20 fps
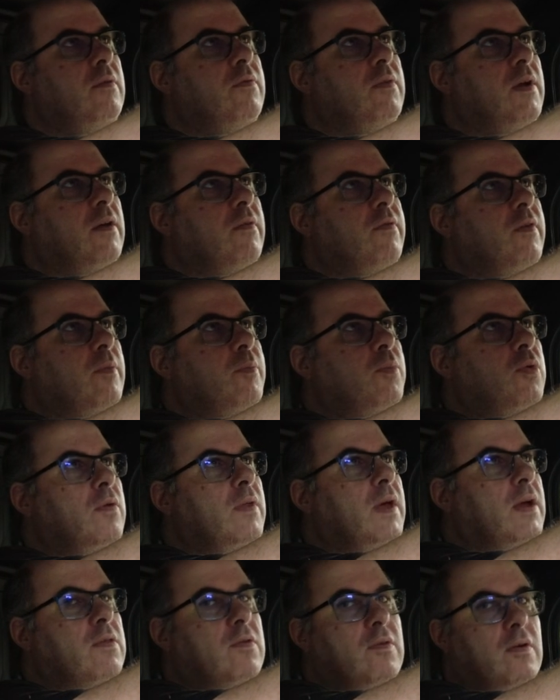So if I put
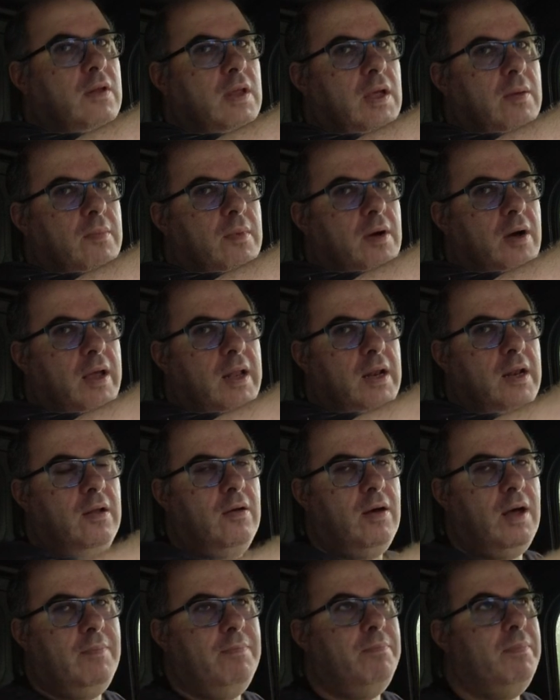that on, it might
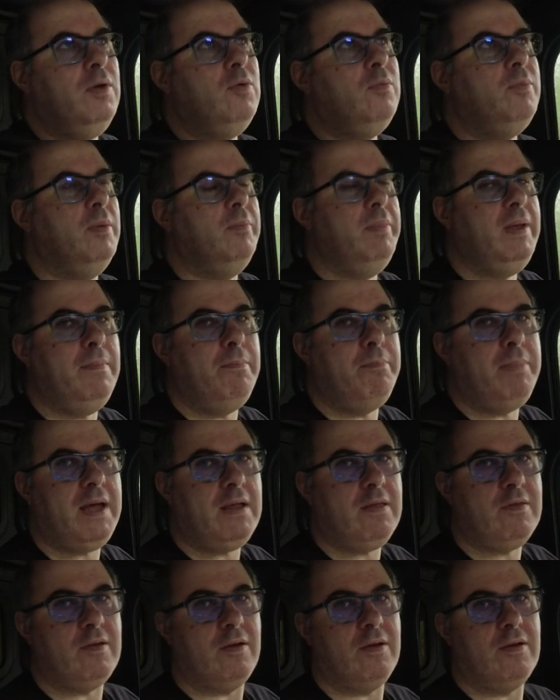lighten me up a bit
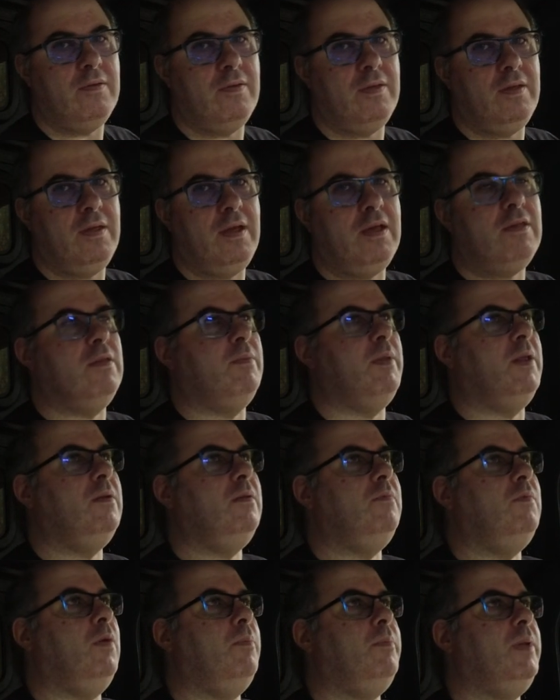better. Oh, that's a lot
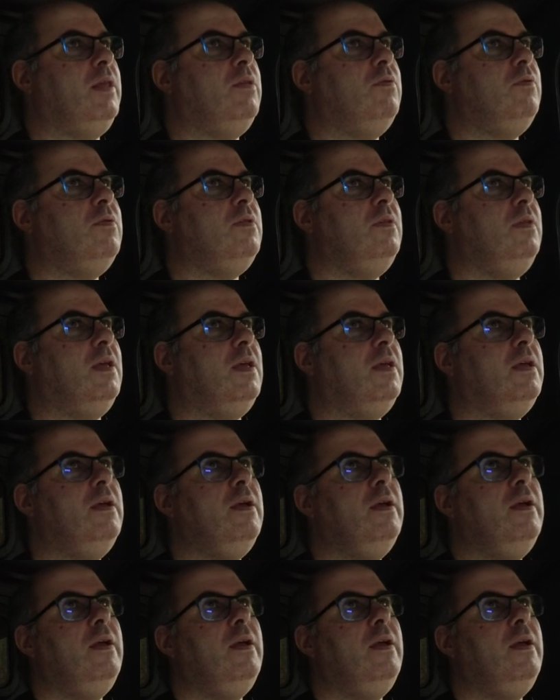better, isn't it?